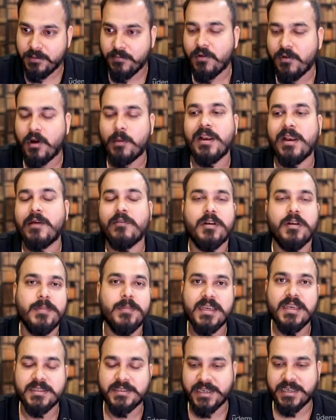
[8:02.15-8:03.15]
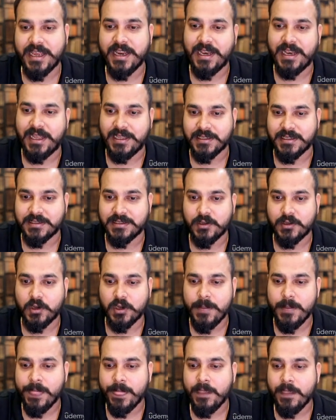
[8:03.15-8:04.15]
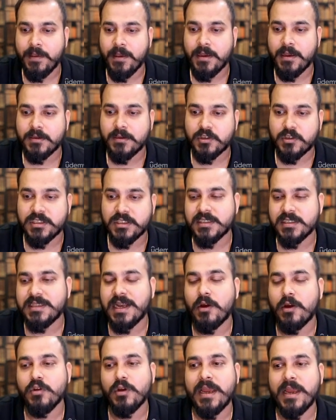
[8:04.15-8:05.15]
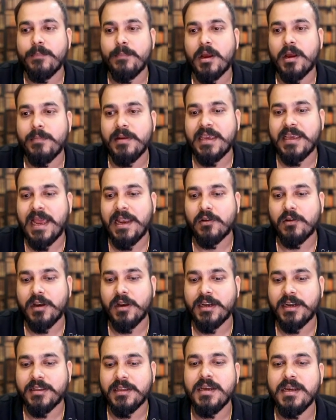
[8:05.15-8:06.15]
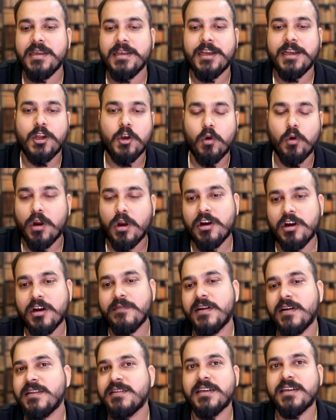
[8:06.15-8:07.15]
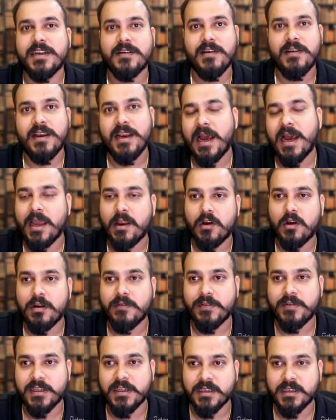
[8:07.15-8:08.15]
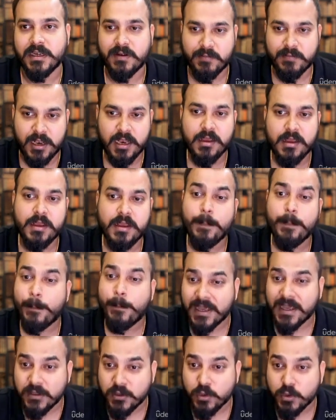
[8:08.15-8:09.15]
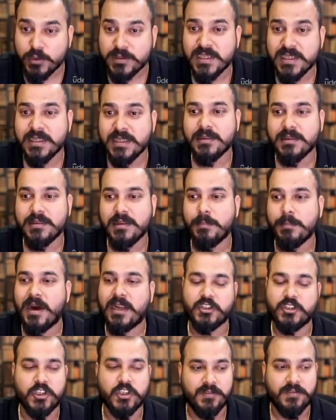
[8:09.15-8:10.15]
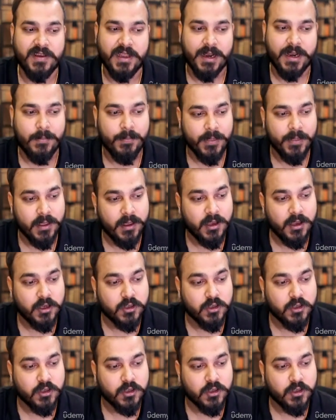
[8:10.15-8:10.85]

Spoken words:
The formula will be staying like this, okay? So this is how you can probably calculate the lower confidence interval and higher confidence interval by using the margin of error.